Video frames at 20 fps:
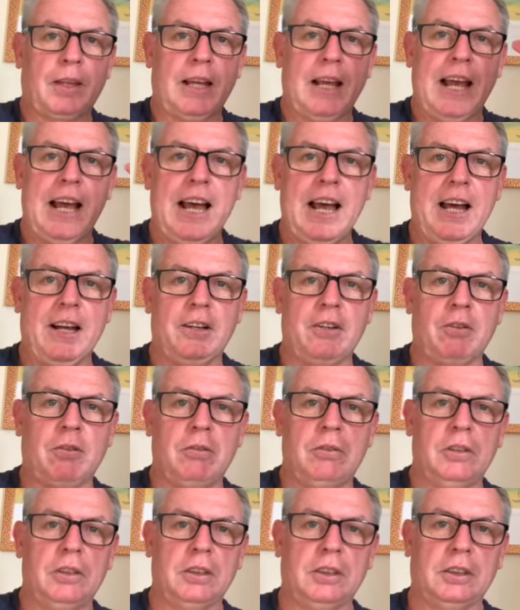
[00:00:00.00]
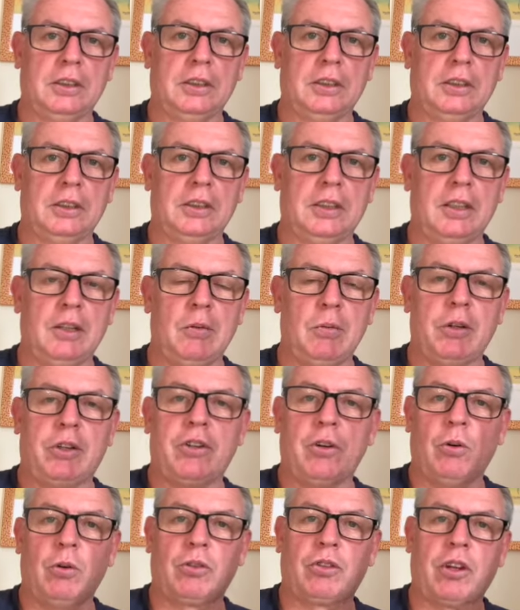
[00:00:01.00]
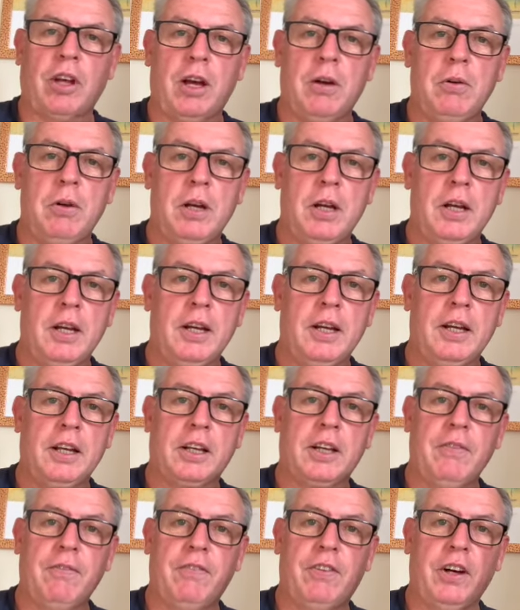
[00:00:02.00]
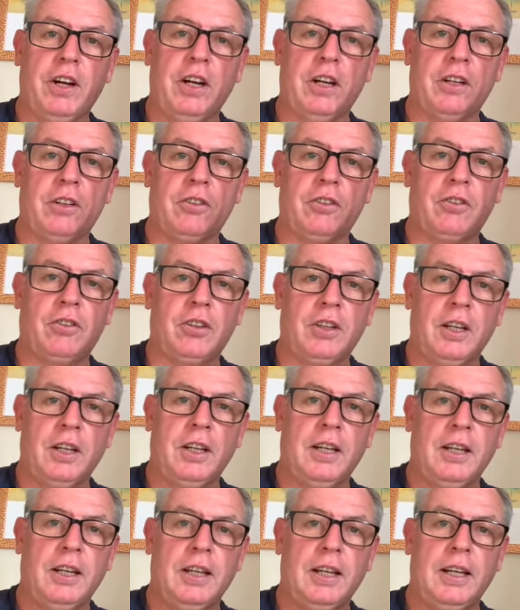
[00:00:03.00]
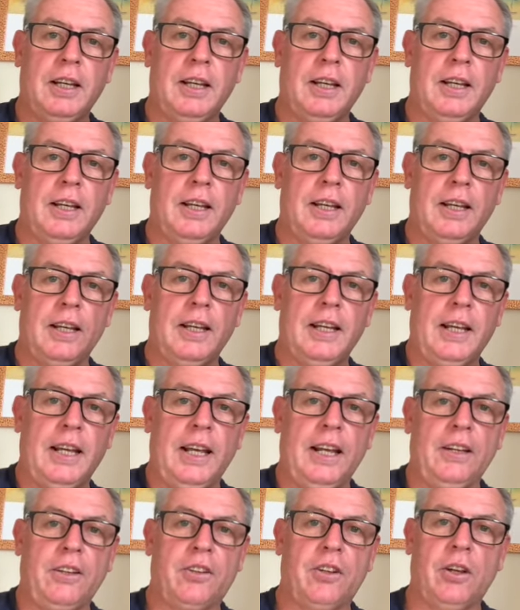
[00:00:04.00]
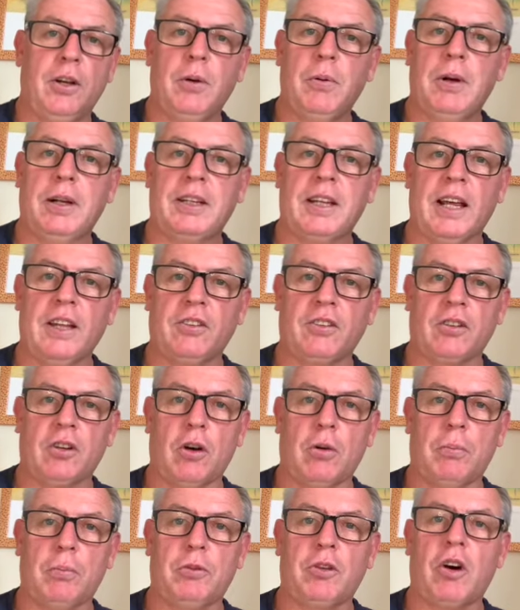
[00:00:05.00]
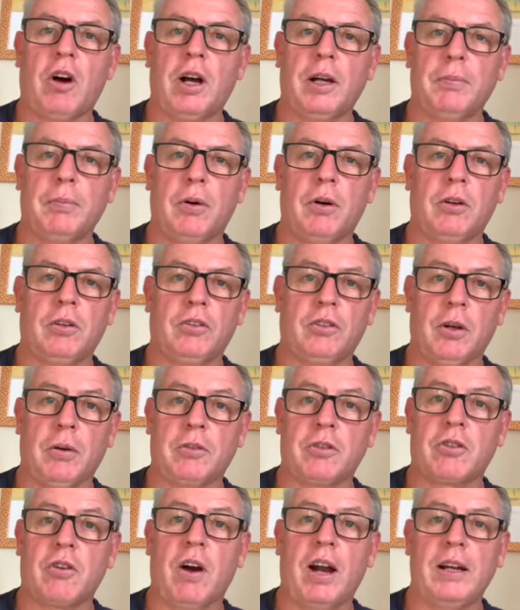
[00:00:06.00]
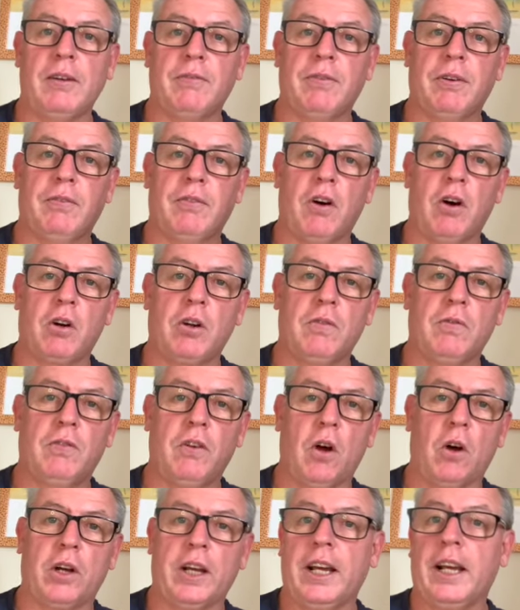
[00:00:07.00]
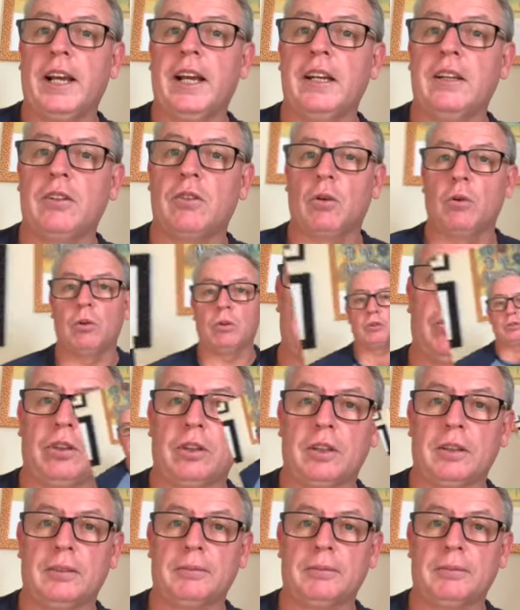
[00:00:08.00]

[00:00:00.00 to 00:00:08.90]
handle, which also converts into a desktop tripod. So it's great for vlogging indoors.